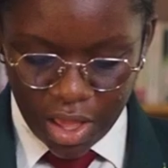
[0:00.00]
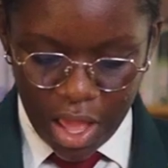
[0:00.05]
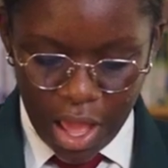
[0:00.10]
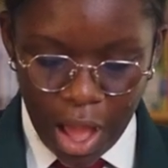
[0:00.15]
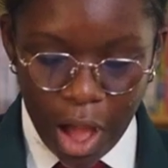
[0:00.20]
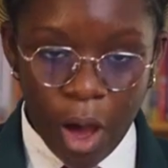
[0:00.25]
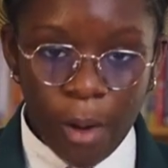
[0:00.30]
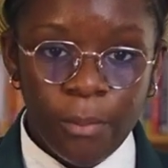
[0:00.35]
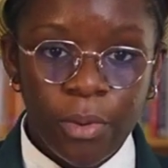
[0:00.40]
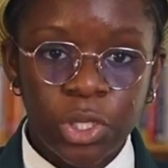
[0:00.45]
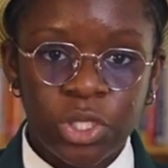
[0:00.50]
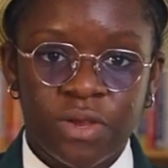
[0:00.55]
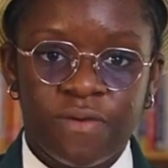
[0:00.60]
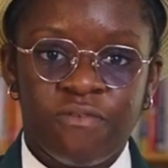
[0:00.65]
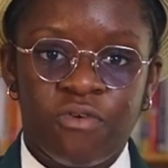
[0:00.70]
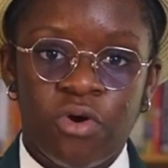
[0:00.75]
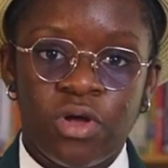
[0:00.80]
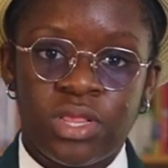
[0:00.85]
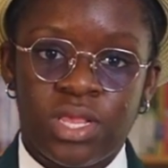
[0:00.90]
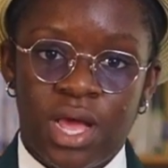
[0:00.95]
how much of
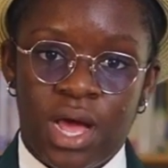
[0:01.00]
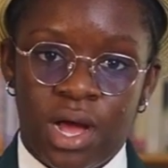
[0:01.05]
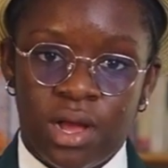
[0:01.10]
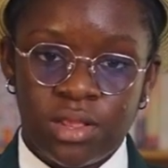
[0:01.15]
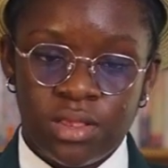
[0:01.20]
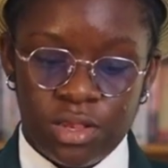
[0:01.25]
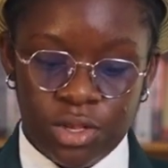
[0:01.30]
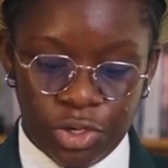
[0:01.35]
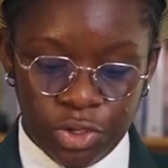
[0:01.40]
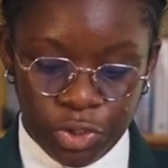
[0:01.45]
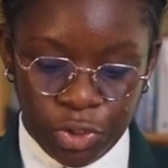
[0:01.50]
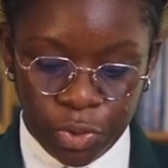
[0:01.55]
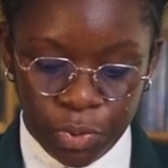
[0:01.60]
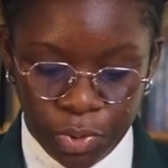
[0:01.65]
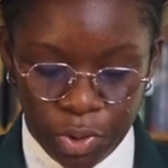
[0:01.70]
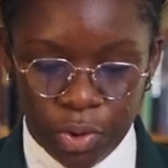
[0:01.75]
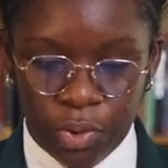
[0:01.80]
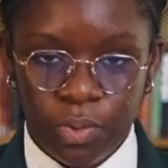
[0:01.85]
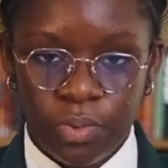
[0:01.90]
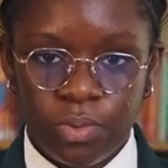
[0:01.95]
God's acts do you
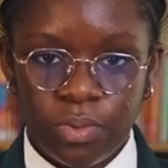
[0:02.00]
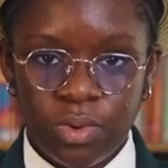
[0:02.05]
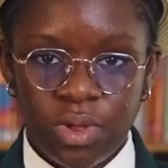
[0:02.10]
know?